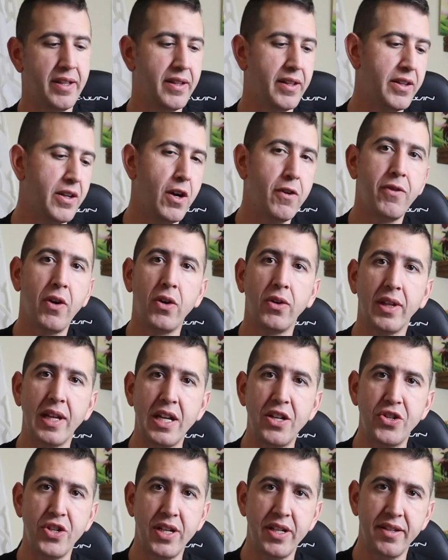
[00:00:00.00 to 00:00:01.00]
Lenovo
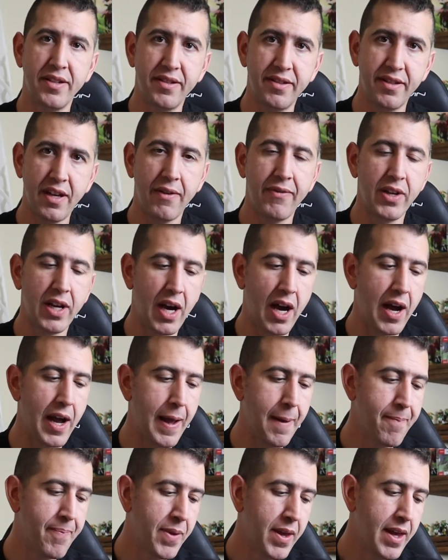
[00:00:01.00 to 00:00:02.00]
Legion 7i.